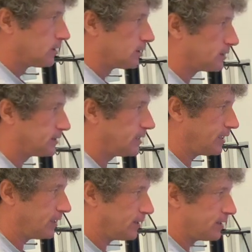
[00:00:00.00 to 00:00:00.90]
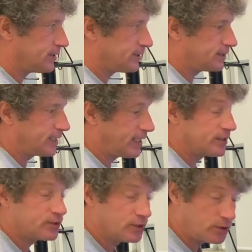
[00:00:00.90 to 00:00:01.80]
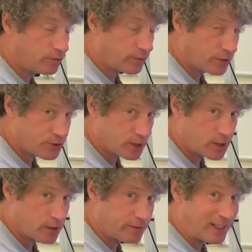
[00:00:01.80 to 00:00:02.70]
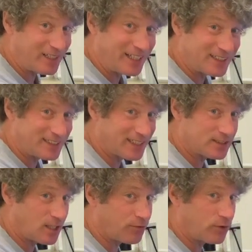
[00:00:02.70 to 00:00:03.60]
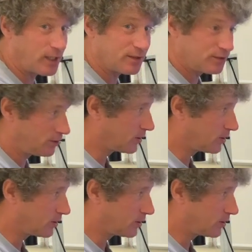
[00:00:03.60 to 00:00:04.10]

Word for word: let's see. This is saying there's a new version of LASX software. You